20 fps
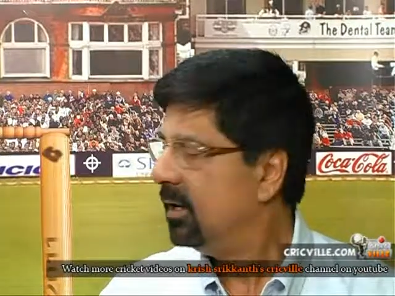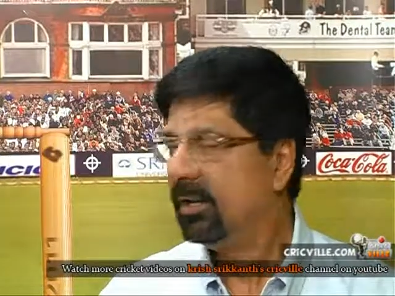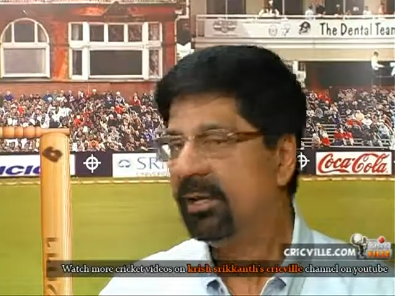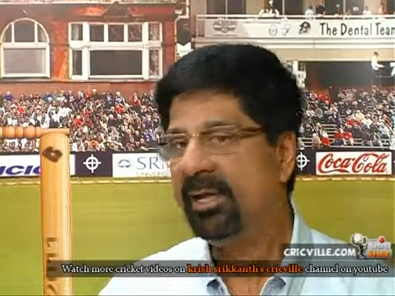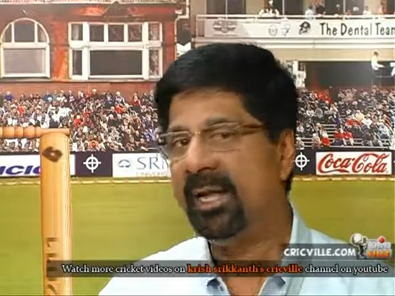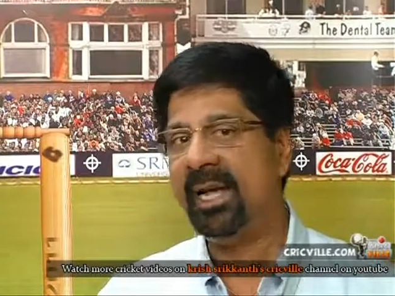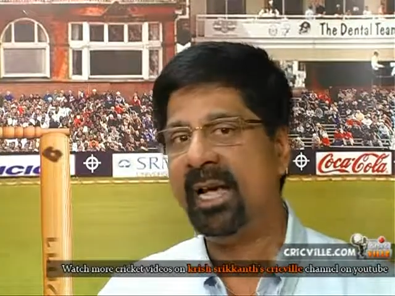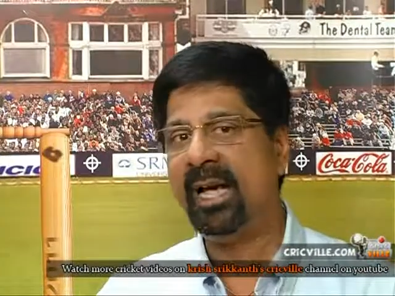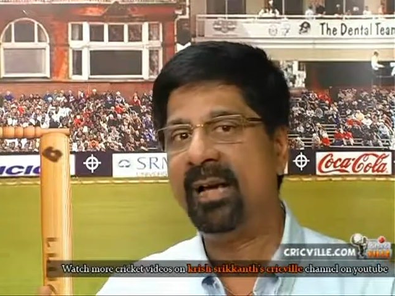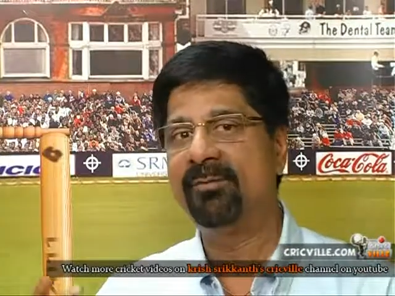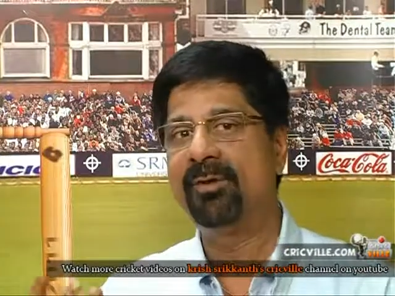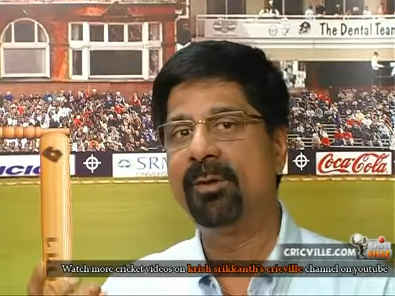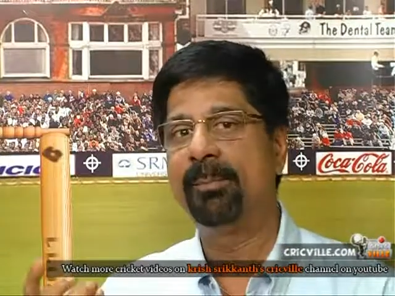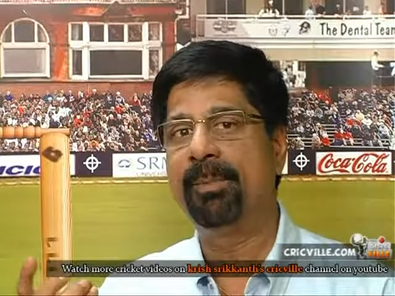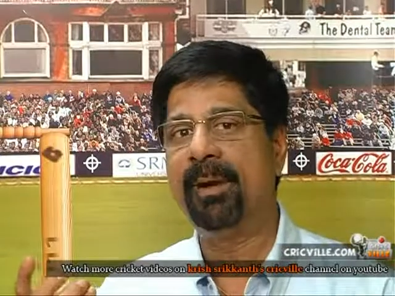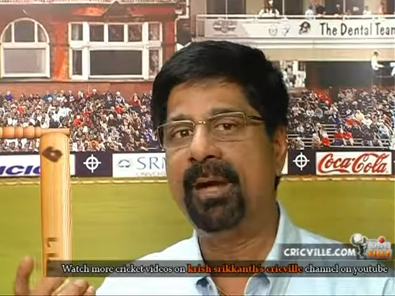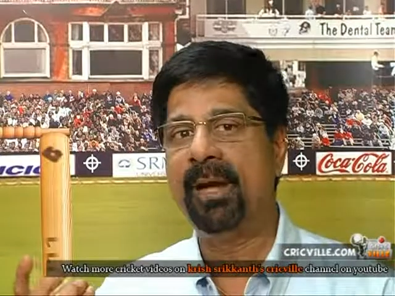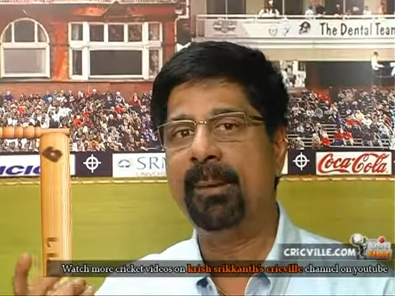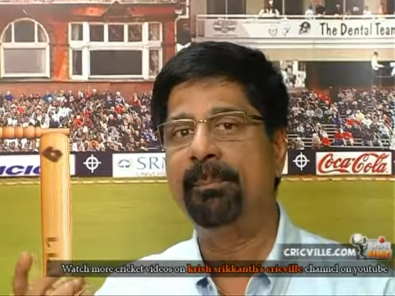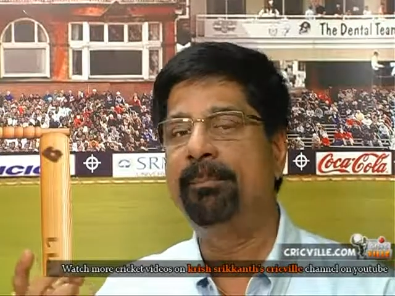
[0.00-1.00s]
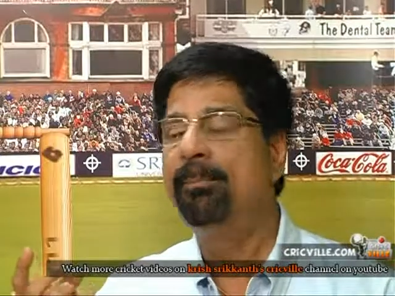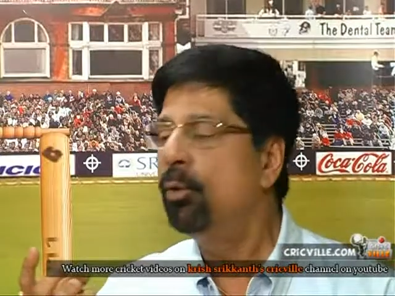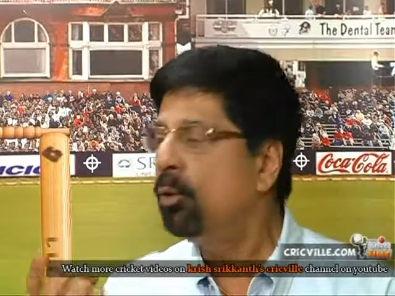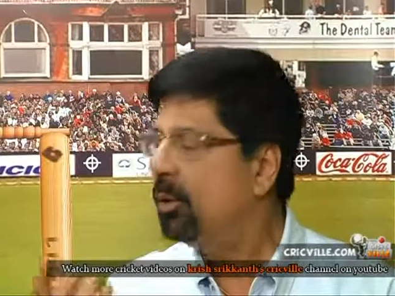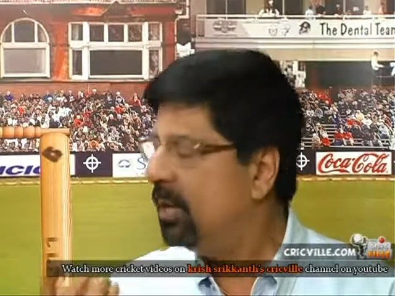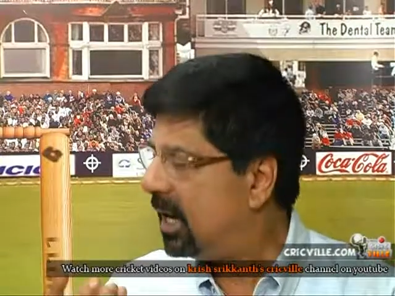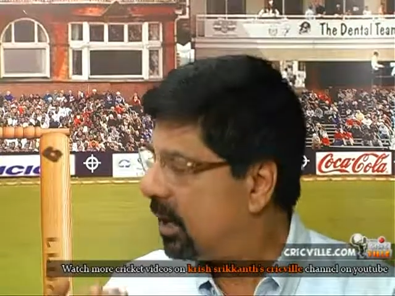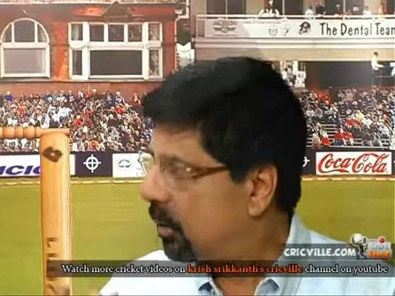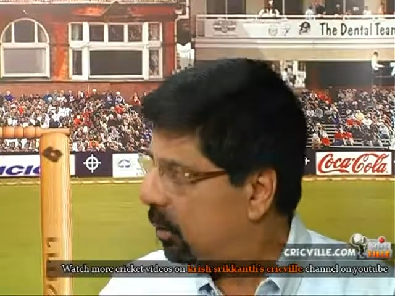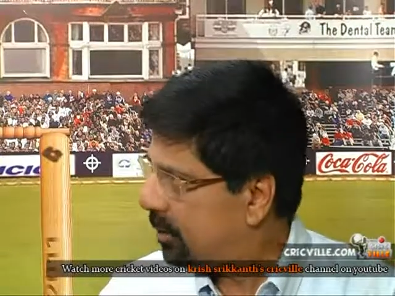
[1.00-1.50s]
They have to play
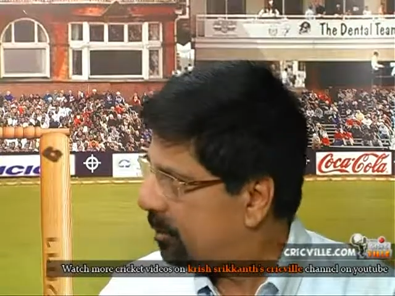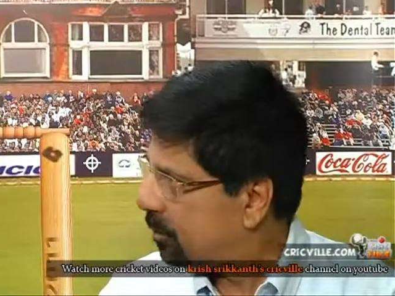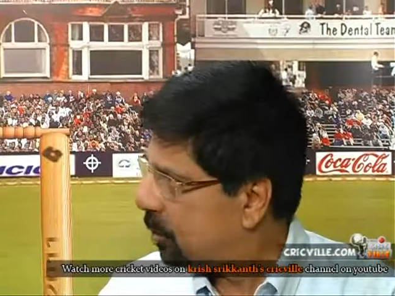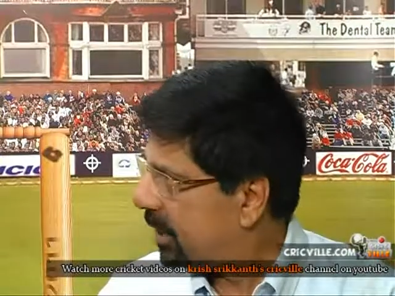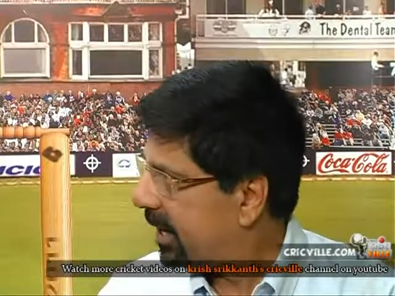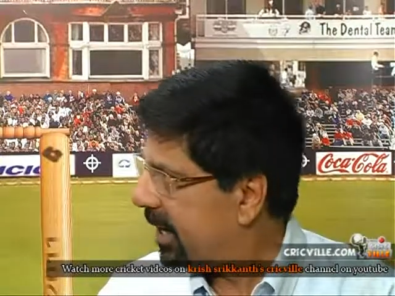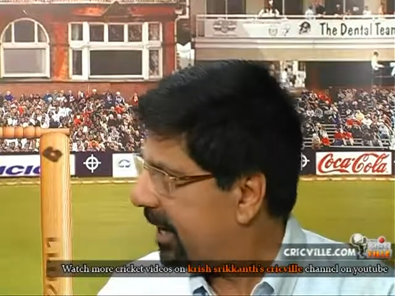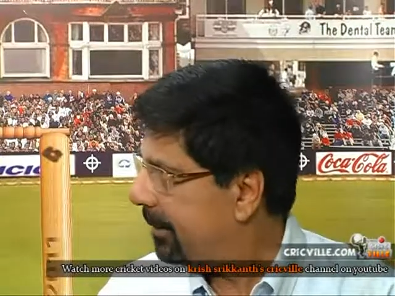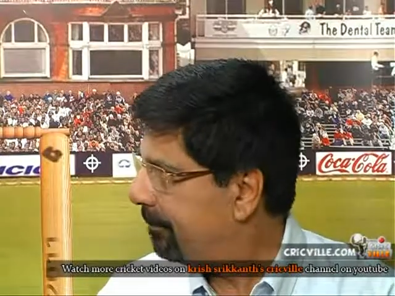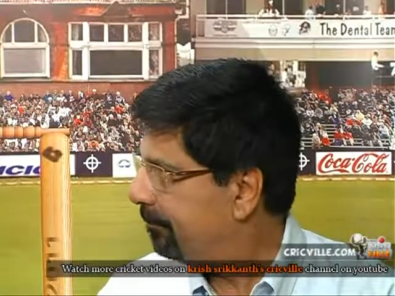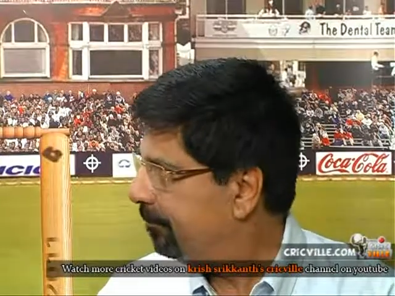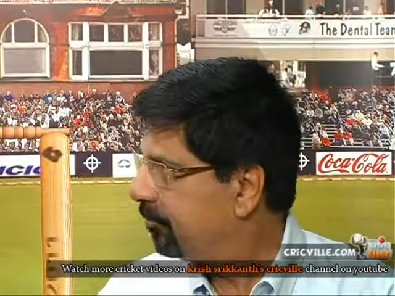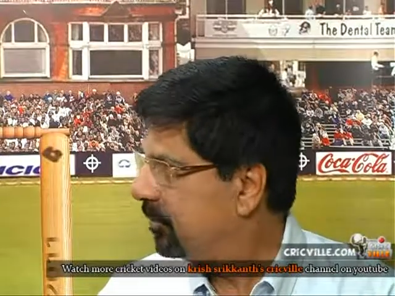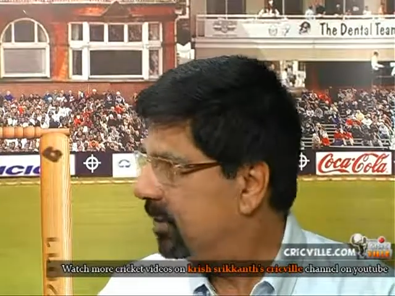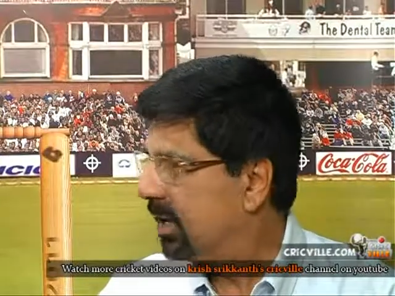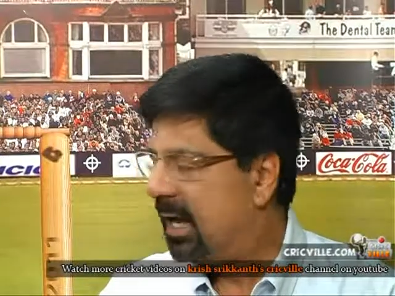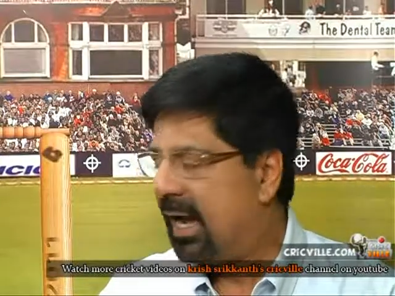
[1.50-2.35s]
Pune one more game.